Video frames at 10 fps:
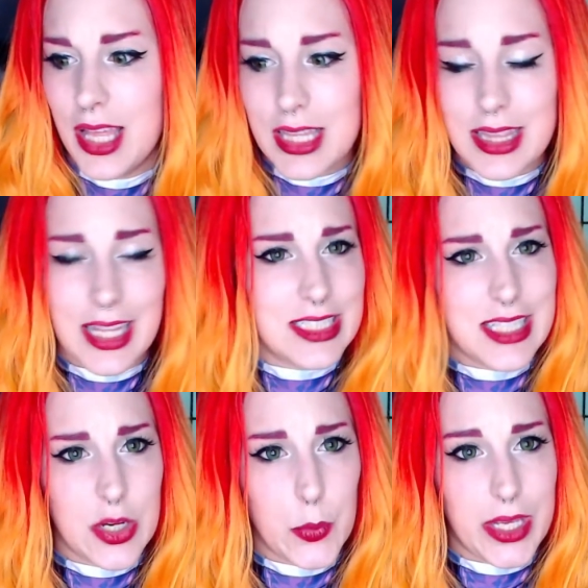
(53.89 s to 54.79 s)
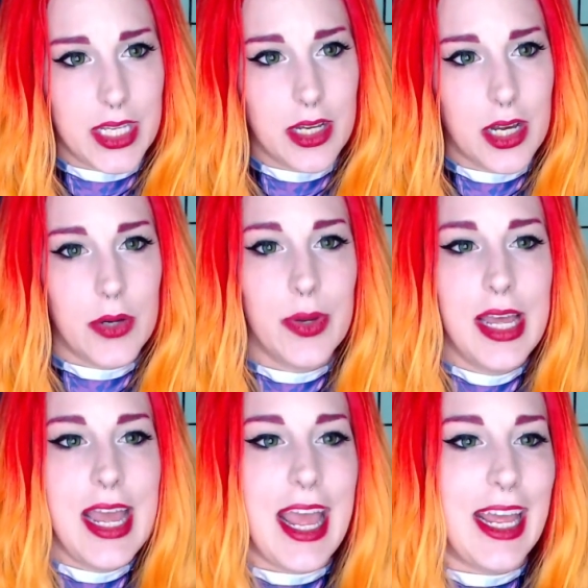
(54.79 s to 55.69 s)
less than a week ago
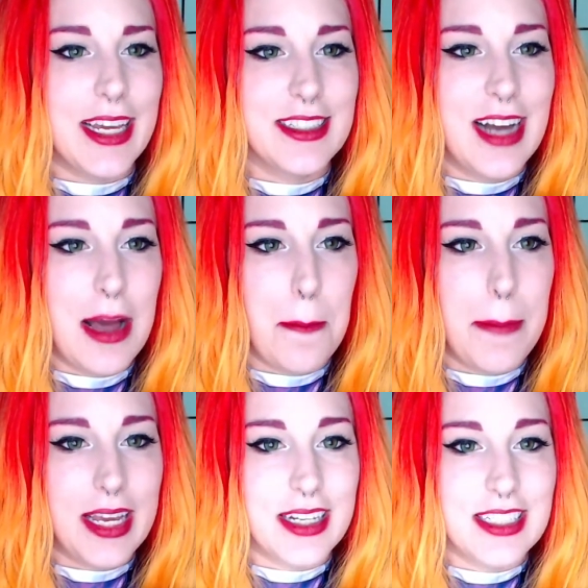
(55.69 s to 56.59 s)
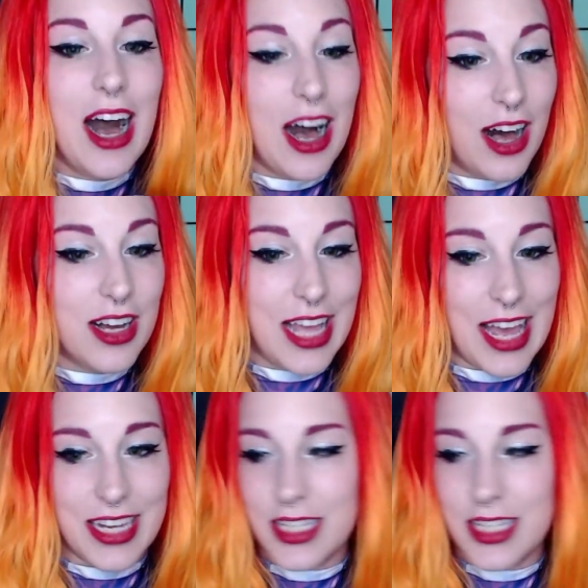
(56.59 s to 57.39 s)
and got banned again.